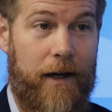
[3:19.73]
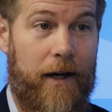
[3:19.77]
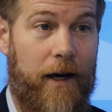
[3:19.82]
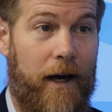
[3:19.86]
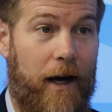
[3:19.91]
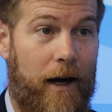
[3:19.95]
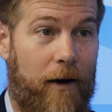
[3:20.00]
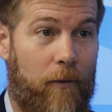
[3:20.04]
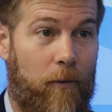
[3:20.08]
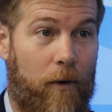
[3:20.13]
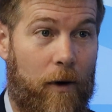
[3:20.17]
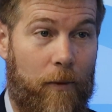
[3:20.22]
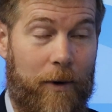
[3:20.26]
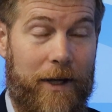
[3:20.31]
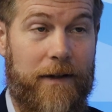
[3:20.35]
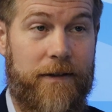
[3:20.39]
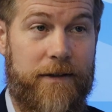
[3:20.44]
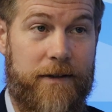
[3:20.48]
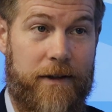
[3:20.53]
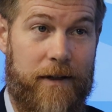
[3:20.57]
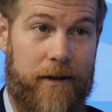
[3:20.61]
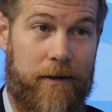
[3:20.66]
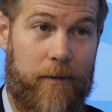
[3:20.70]
where we
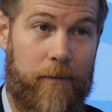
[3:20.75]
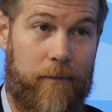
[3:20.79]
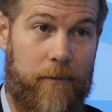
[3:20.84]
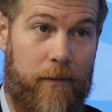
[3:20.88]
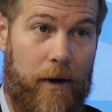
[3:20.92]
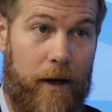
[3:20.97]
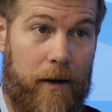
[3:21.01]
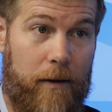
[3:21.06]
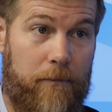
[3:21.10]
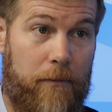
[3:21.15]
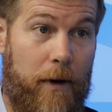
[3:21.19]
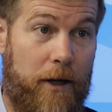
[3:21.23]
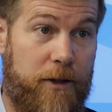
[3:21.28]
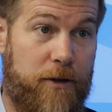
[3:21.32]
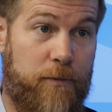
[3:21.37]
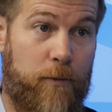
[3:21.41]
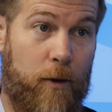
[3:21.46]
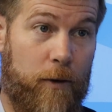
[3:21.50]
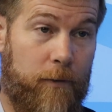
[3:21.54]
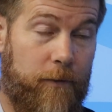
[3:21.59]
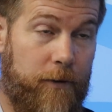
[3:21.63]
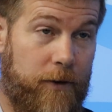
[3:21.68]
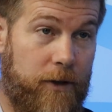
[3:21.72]
can sit in a much
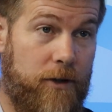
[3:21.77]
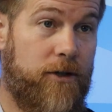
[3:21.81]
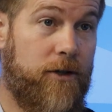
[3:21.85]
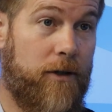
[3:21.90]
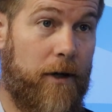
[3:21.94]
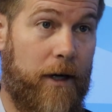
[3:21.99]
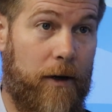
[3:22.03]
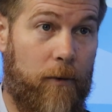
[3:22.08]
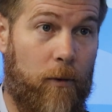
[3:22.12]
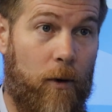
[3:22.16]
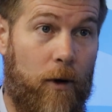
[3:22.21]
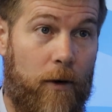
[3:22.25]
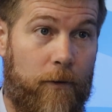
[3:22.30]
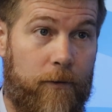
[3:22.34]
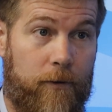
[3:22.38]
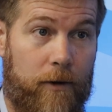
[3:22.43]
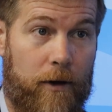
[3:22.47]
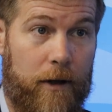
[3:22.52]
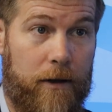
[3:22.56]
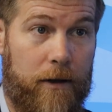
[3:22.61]
more fiduciary role for